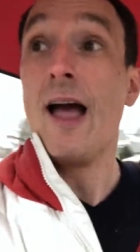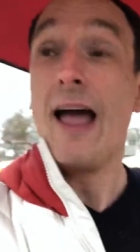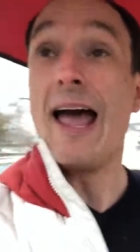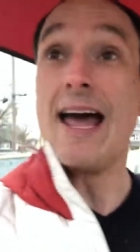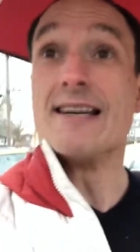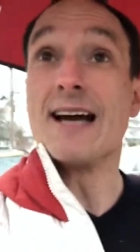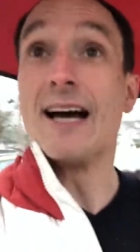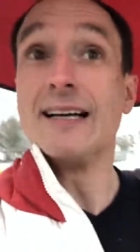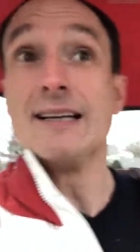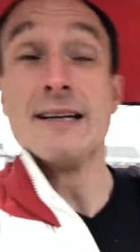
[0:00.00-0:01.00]
And
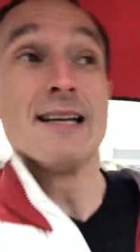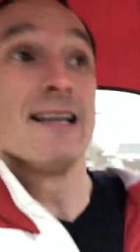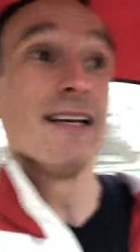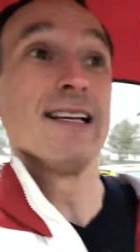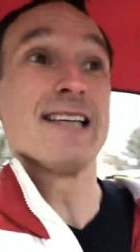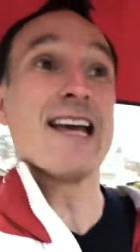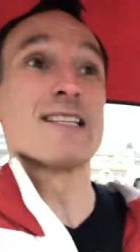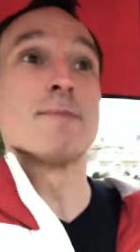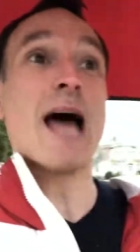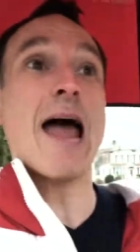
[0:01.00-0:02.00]
take
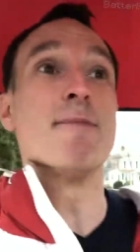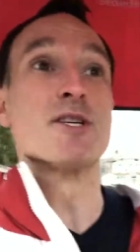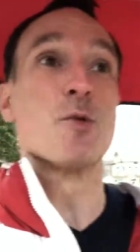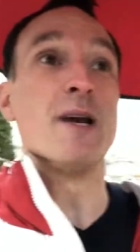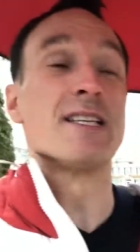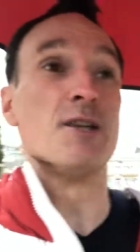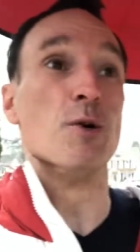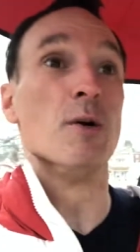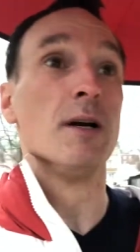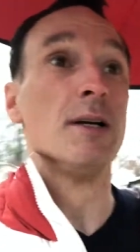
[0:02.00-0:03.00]
some time this week
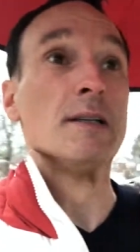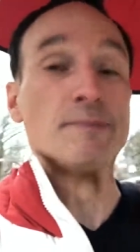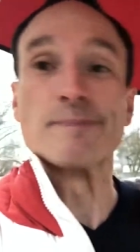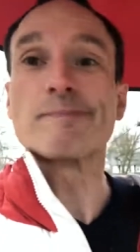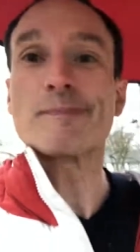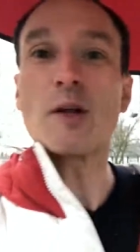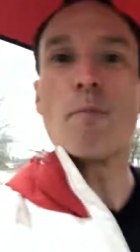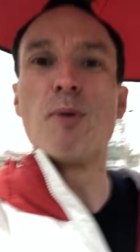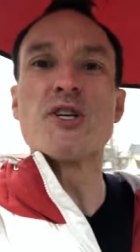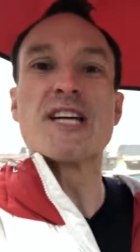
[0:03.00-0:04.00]
to
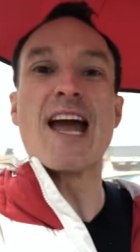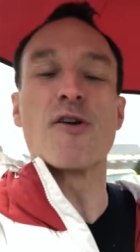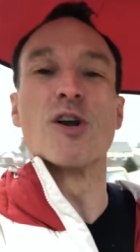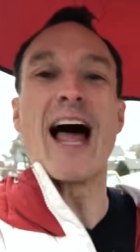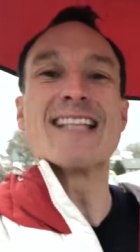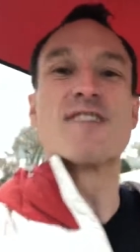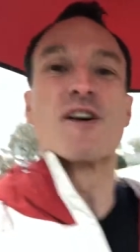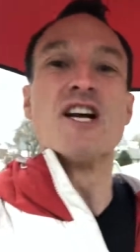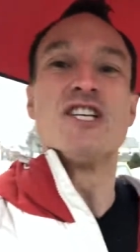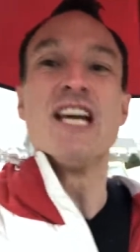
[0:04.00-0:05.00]
put together lots of
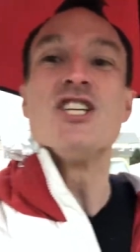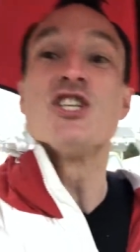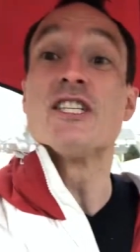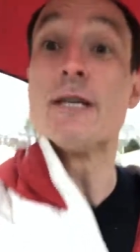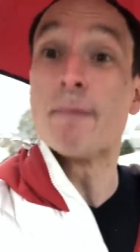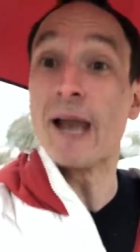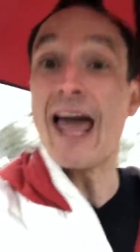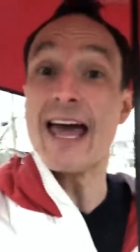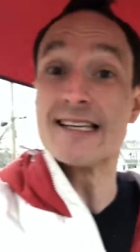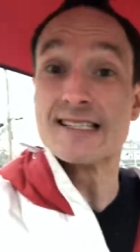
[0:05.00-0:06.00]
contingency
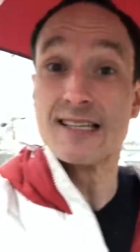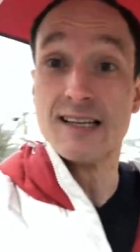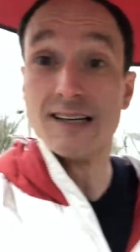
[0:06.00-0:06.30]
plans.